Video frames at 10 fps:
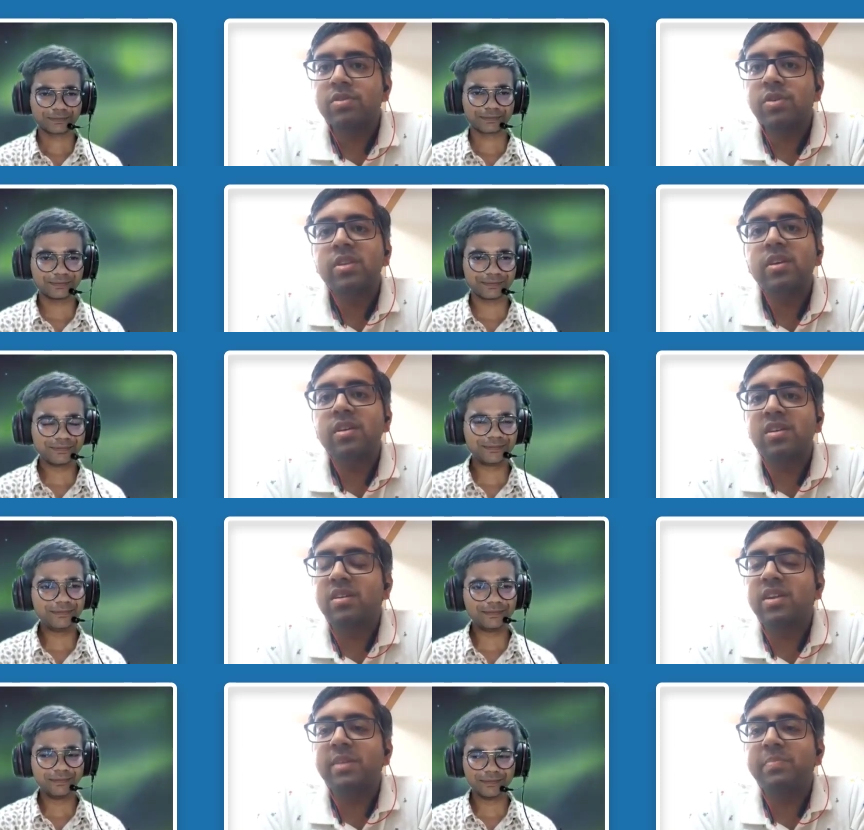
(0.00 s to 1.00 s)
Speaker 1: So I think
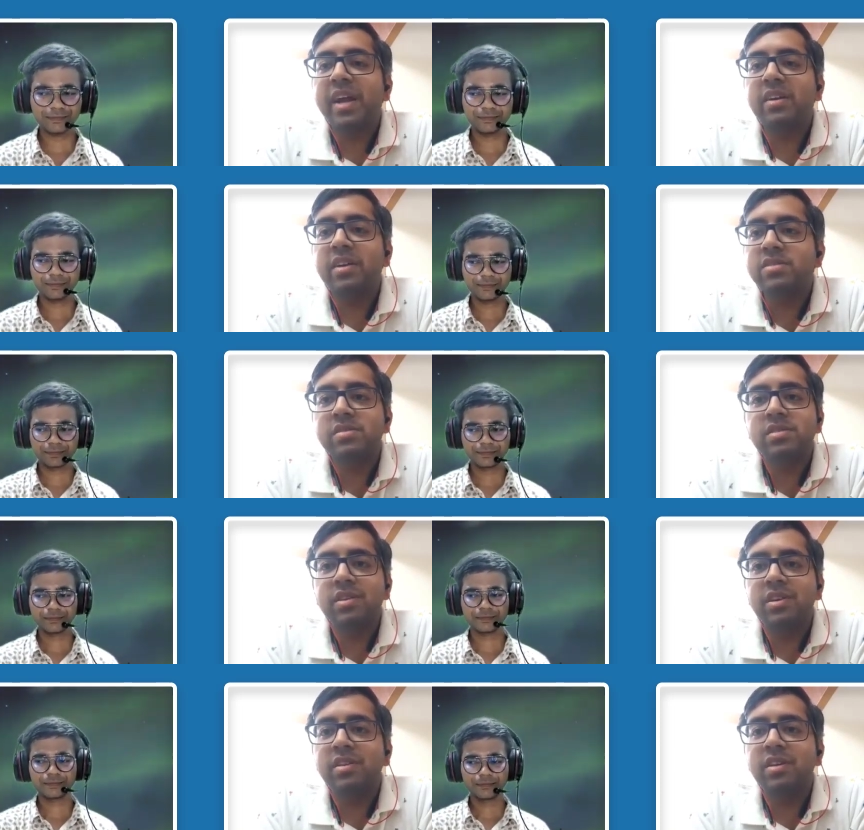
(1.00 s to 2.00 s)
uh, like practice is
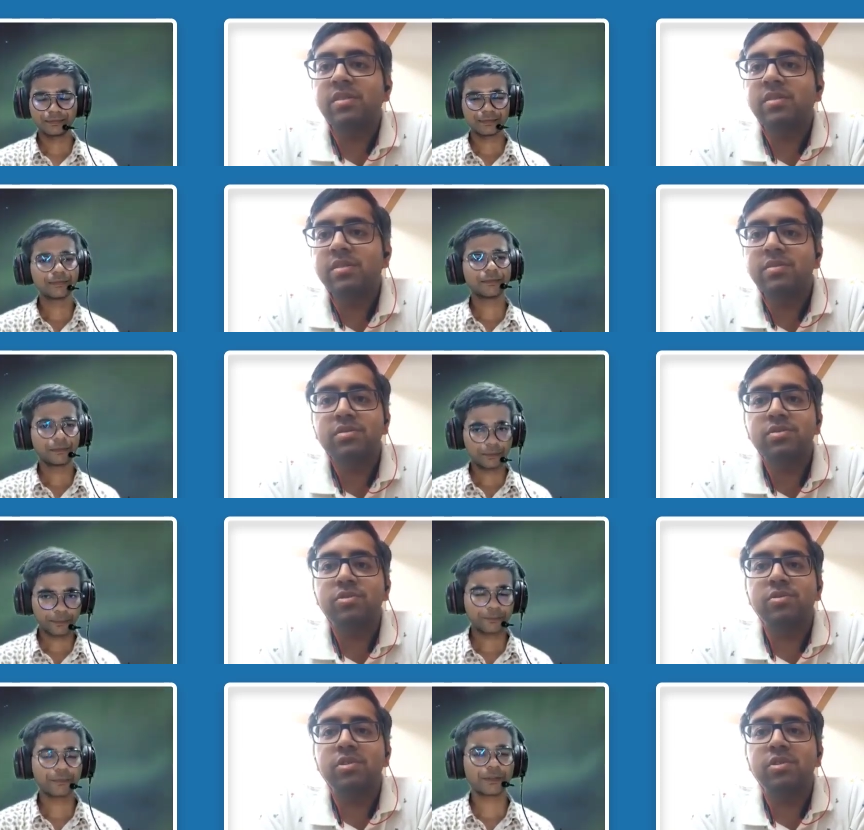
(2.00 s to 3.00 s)
the key there
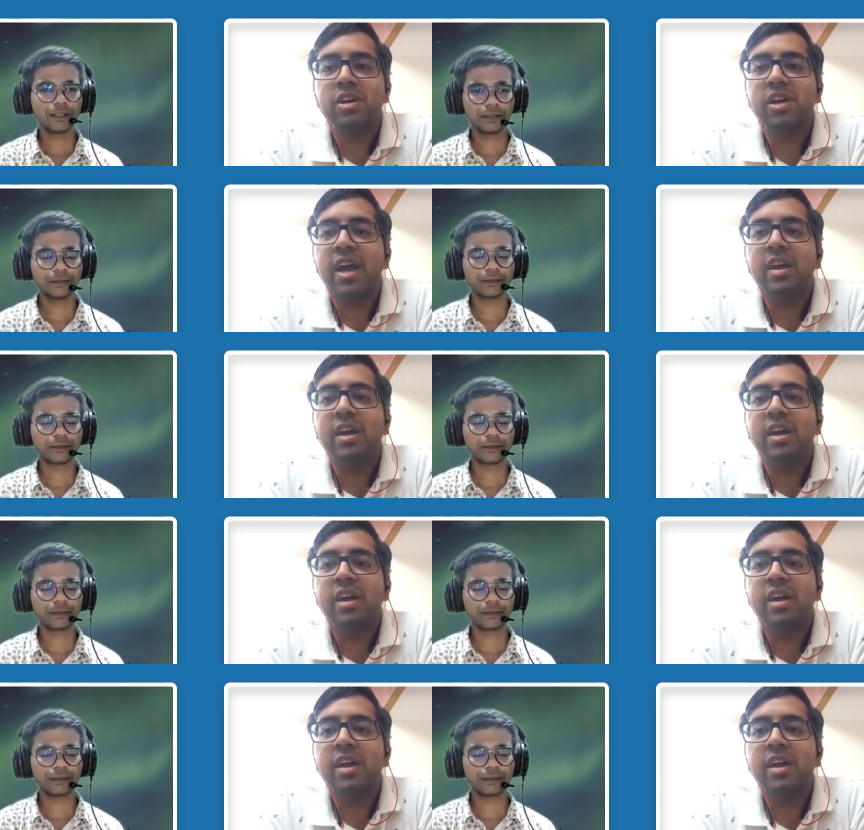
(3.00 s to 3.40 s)
so yeah.